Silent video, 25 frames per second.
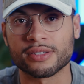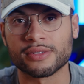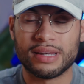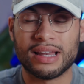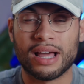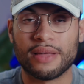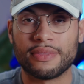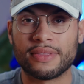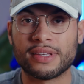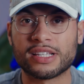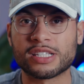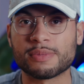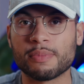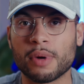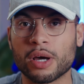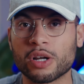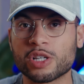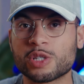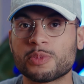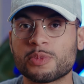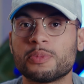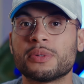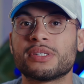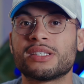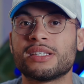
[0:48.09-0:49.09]
Now, this model
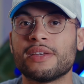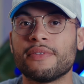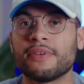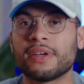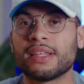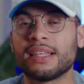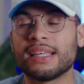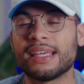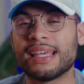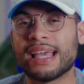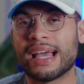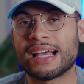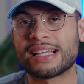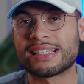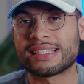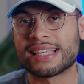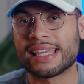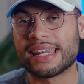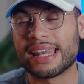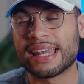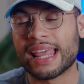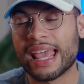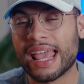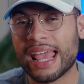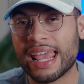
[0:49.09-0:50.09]
specifically has
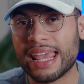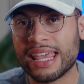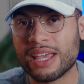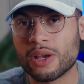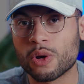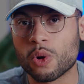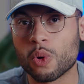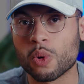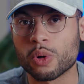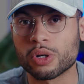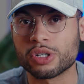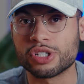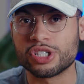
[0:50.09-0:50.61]
an 8-core